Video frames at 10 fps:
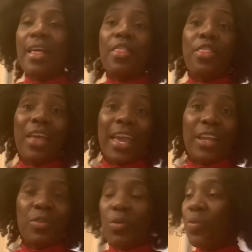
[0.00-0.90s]

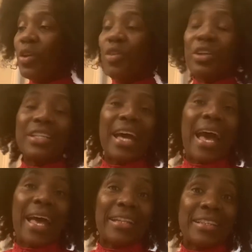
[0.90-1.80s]
Then we're going to
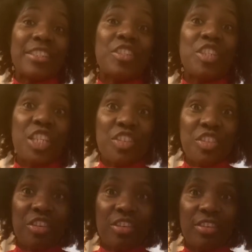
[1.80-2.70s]
add
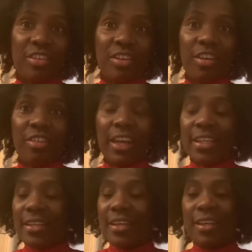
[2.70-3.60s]
ginger, all right?
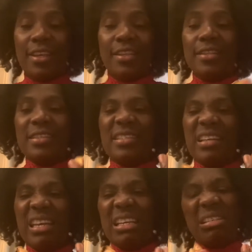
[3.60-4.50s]
This is
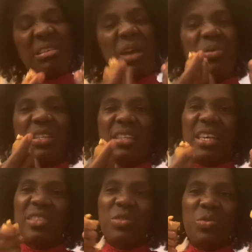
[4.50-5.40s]
like, I would say
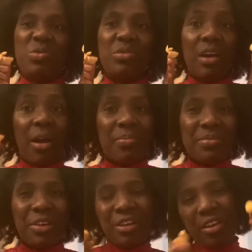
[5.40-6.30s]
2 thumb
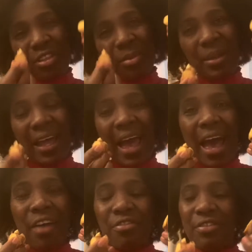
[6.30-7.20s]
or a thumb and a
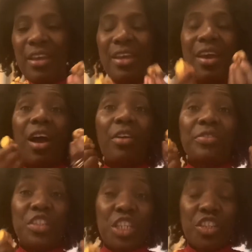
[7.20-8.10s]
half of
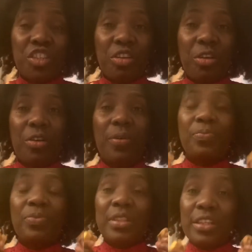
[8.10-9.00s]
ginger.
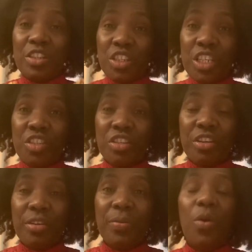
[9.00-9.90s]
The
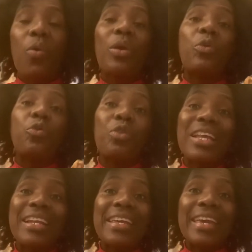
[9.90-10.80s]
ginger will
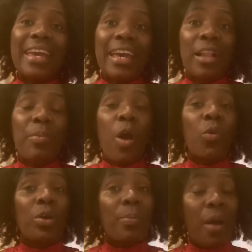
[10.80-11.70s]
really help
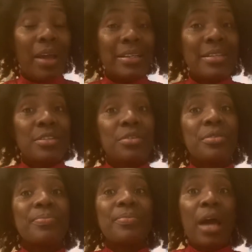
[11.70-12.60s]
our body to
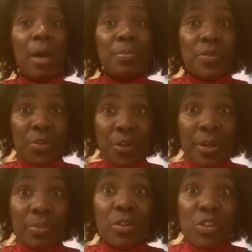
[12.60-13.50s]

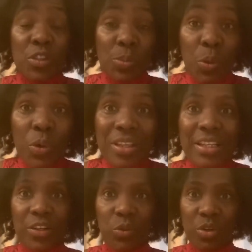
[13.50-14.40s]
absorb the smoothie
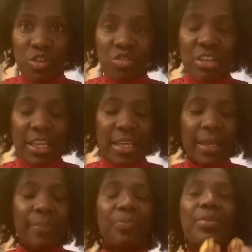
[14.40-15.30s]
that we're drinking,
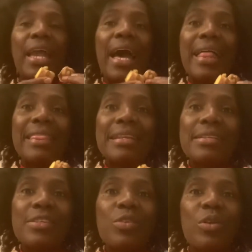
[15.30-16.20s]
and this
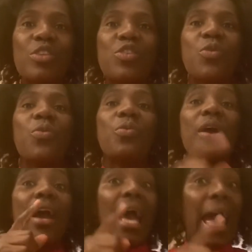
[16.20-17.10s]
is also
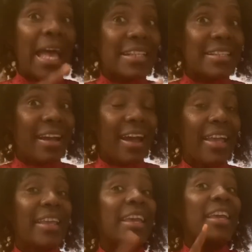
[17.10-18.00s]

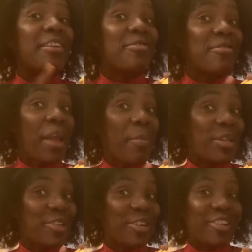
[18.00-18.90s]

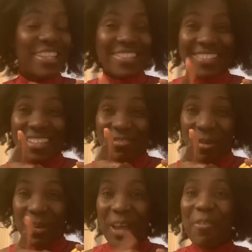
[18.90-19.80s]
anti-inflammatory.
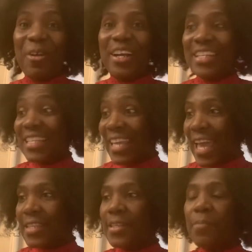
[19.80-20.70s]
Remember that word?
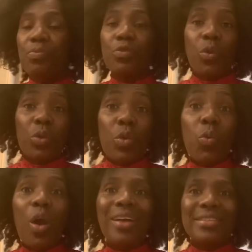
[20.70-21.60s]
Yes, we
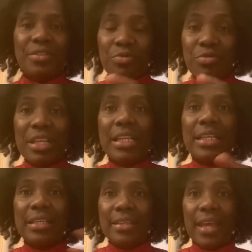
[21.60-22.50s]
want to
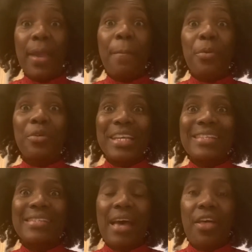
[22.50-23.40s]
really
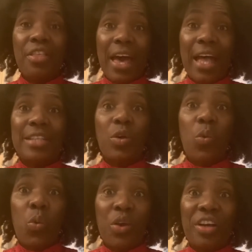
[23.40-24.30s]
embrace that
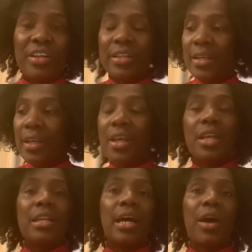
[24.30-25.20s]
word.
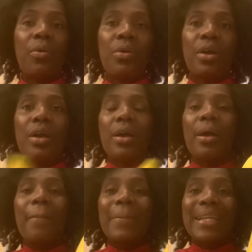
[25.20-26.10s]
Now,
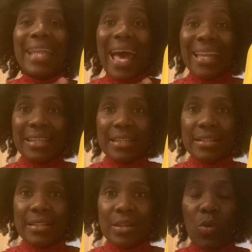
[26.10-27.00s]
banana,
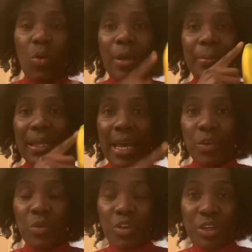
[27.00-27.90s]
1 banana
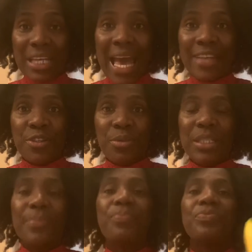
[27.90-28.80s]
we're going to add to
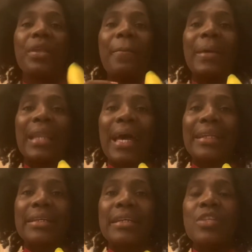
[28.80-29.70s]
it.
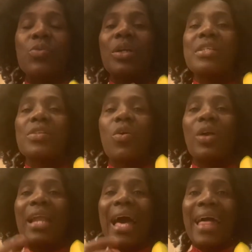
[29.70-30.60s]
Banana is what is called
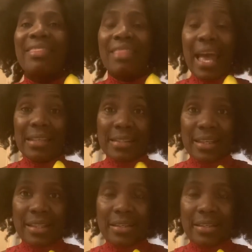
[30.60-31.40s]
antacid.